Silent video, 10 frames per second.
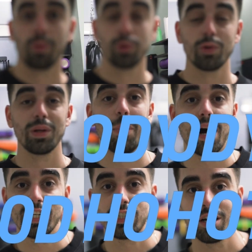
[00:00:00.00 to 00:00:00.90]
We're doing the
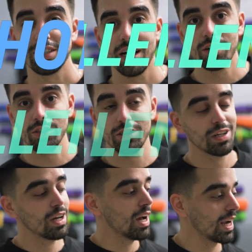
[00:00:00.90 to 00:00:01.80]
body shot challenge.
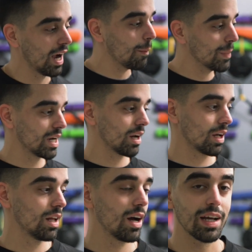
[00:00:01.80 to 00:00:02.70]
I got a minute on
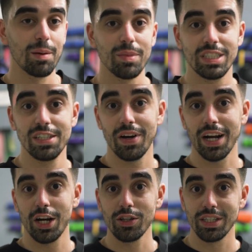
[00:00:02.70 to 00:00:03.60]
the clock, and I'm gonna see if I
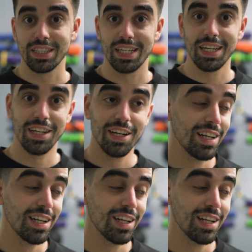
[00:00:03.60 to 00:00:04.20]
can hurt this kid.